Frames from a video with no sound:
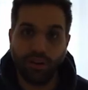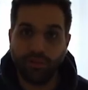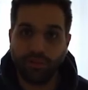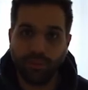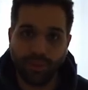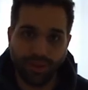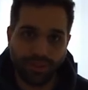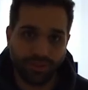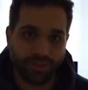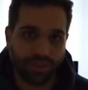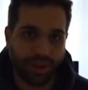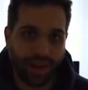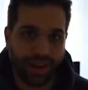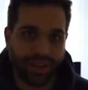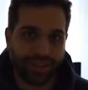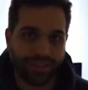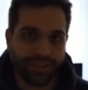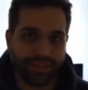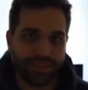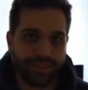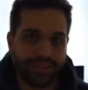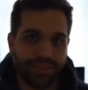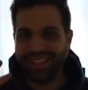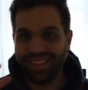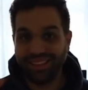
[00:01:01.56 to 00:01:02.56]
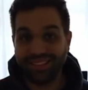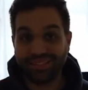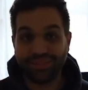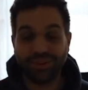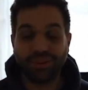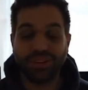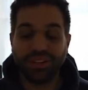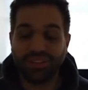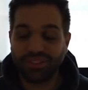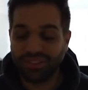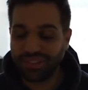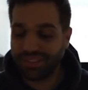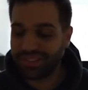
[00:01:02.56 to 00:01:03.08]
of my tracks. That's
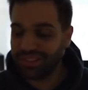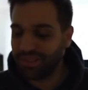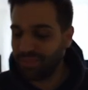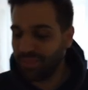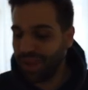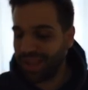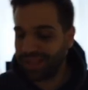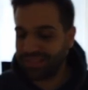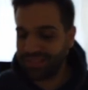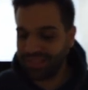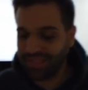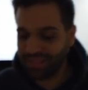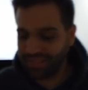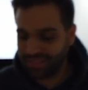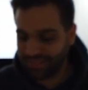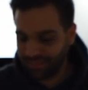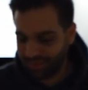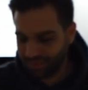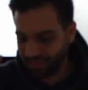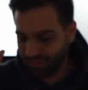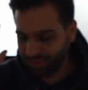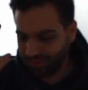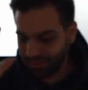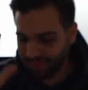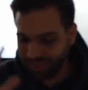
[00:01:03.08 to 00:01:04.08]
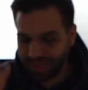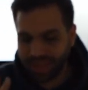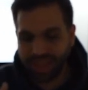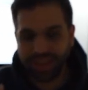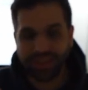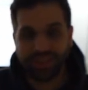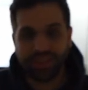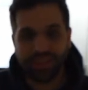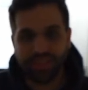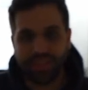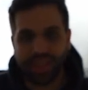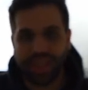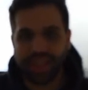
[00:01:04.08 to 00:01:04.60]
really just amazing. So again,
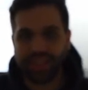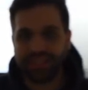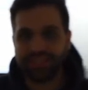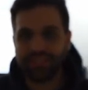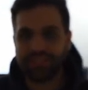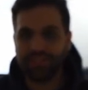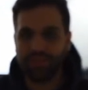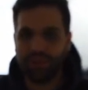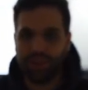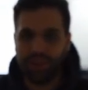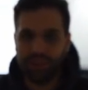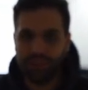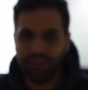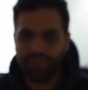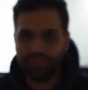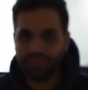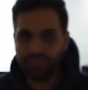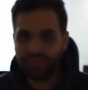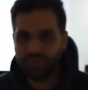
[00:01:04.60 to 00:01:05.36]
thanks to all of